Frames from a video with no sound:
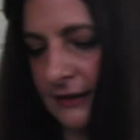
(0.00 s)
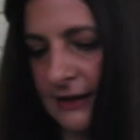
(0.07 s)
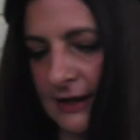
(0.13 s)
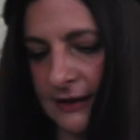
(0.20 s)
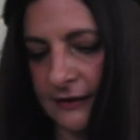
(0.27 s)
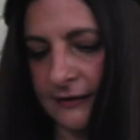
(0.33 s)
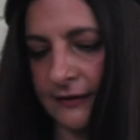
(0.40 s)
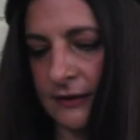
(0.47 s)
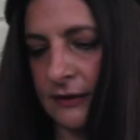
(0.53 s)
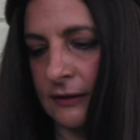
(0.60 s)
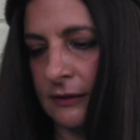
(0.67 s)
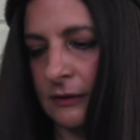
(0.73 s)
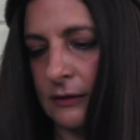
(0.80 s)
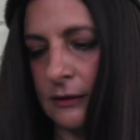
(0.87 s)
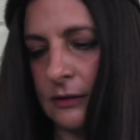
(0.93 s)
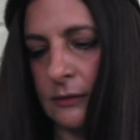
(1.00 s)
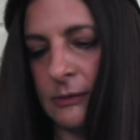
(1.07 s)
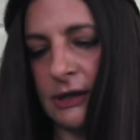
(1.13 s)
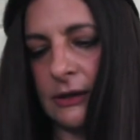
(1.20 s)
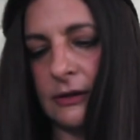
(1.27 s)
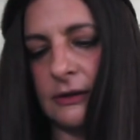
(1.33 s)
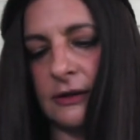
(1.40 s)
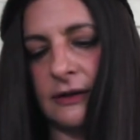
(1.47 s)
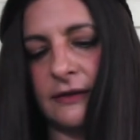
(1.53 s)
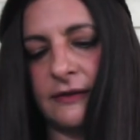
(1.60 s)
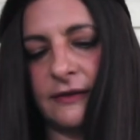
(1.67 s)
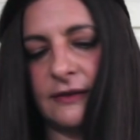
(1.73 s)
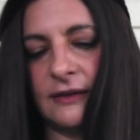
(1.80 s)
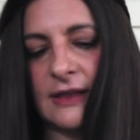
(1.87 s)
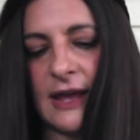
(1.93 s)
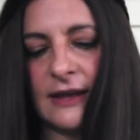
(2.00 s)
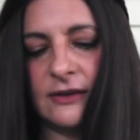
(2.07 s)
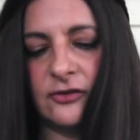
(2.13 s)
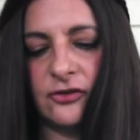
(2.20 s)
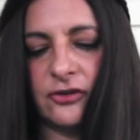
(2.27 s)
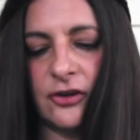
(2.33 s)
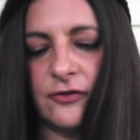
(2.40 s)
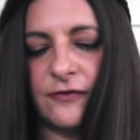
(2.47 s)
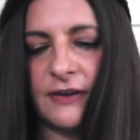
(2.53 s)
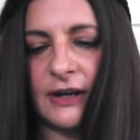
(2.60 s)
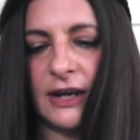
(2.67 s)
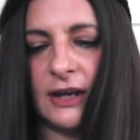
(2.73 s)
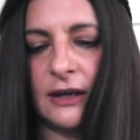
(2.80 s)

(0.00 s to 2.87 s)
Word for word: that, is it? Oh my goodness. That is so funny.